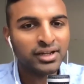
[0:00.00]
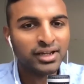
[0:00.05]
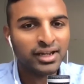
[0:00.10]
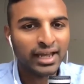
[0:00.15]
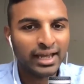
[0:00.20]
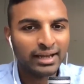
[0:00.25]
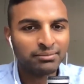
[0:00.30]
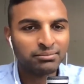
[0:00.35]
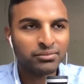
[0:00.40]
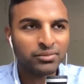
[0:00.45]

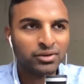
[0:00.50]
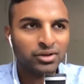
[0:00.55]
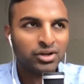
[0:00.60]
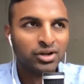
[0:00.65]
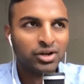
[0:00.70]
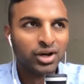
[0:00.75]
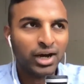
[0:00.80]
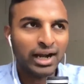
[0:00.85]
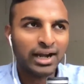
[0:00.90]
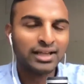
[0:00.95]
And
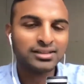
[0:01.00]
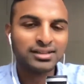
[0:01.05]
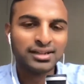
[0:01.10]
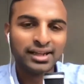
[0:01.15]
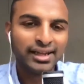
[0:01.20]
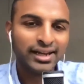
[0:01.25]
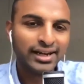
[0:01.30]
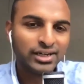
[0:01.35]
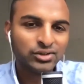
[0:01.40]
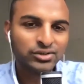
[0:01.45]
another
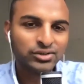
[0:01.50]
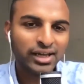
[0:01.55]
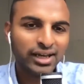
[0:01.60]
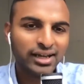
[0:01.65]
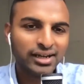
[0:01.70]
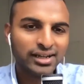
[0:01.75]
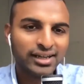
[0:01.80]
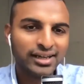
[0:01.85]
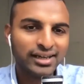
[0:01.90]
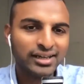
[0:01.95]
layer to that
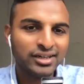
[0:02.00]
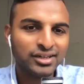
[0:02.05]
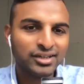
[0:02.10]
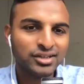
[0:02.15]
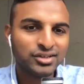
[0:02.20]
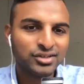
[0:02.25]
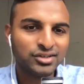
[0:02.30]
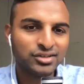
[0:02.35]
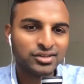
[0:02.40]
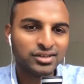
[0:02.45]

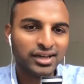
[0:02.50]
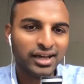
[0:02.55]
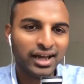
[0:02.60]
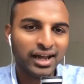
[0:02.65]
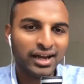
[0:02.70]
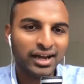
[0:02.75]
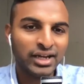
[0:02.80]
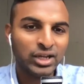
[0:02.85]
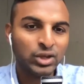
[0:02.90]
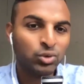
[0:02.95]
is
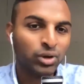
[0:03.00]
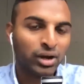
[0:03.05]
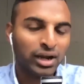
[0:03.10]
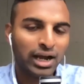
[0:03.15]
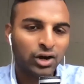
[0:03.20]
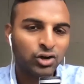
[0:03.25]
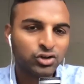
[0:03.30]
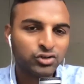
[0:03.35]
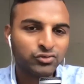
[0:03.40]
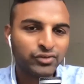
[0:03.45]
new
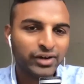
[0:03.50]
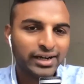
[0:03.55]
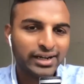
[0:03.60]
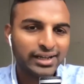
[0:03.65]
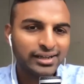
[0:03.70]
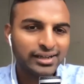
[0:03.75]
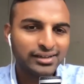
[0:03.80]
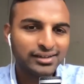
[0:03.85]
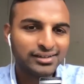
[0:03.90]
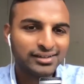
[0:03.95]
accounts
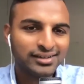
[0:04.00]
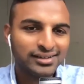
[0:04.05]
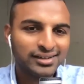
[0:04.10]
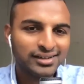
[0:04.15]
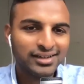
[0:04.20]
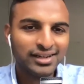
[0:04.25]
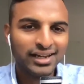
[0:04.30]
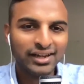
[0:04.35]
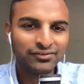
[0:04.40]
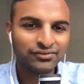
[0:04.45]
vending,
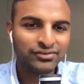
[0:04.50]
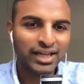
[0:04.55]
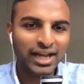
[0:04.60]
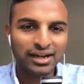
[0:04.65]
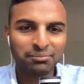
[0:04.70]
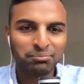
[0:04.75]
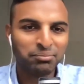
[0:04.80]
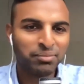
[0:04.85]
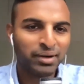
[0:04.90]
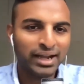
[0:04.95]
if
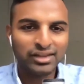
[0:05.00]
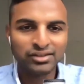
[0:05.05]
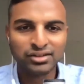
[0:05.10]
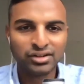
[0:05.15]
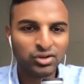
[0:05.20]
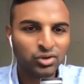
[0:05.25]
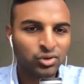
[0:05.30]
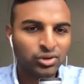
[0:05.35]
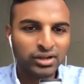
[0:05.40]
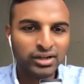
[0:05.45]
that plays a
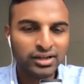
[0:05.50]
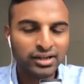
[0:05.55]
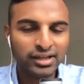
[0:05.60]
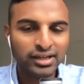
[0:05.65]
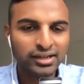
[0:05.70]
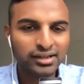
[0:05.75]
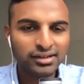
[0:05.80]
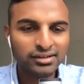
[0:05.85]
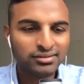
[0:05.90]
role in here.